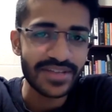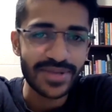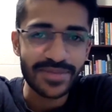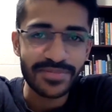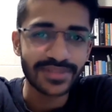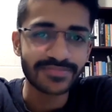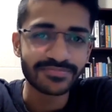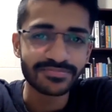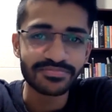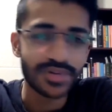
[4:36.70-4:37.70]
people
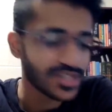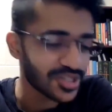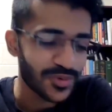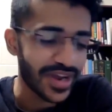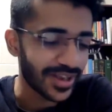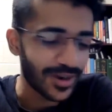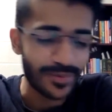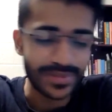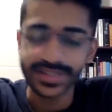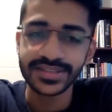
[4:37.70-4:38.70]
per square
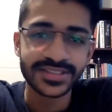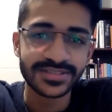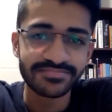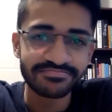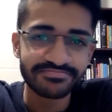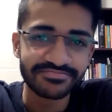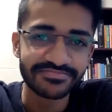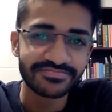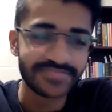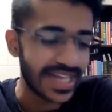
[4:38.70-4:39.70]
kilometers.
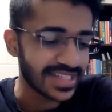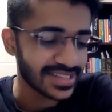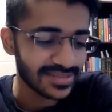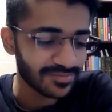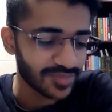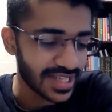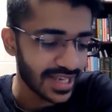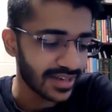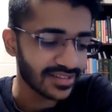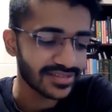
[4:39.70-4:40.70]
That's the
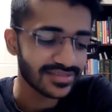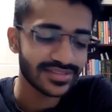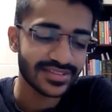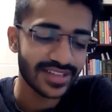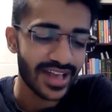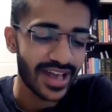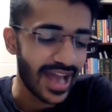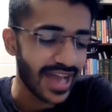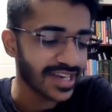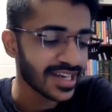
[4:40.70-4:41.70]
scale.
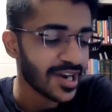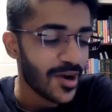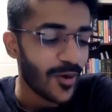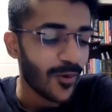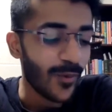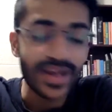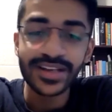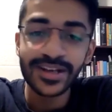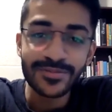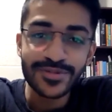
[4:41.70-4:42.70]
And when
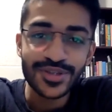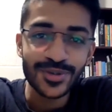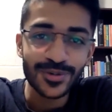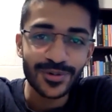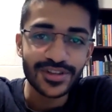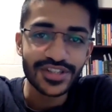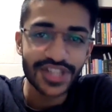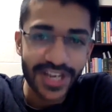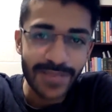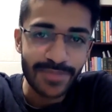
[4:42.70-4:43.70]
it comes to
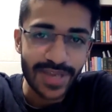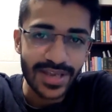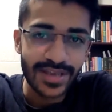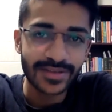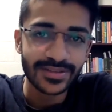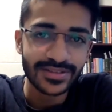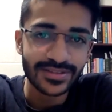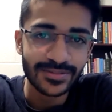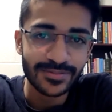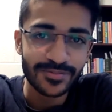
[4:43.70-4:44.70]
GDP
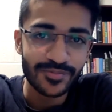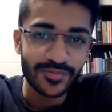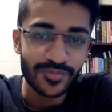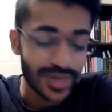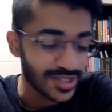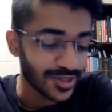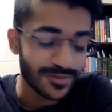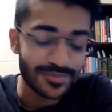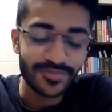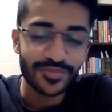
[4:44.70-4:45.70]
based
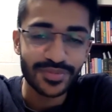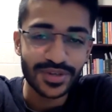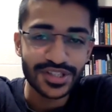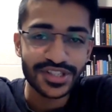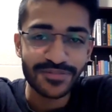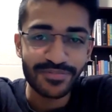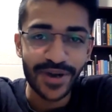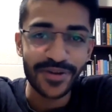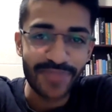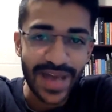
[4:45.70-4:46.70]
on purchasing
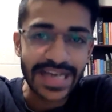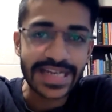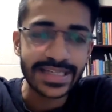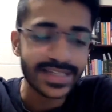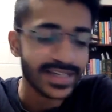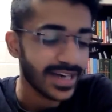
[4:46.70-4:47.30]
power parity,